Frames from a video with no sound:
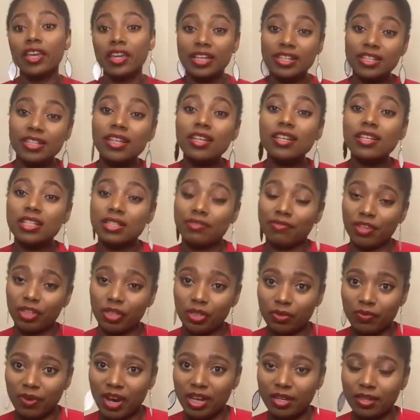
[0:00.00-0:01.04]
can see in this
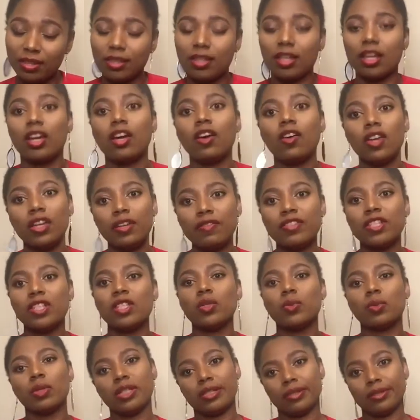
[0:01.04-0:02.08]
video, right? The girl lives in
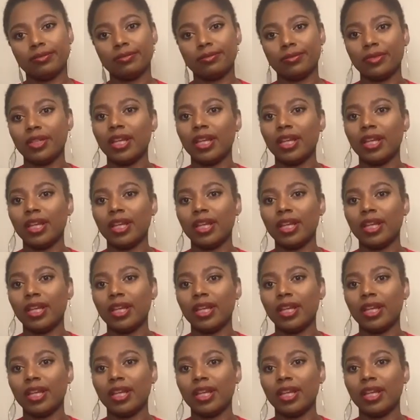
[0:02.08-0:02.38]
Sweden.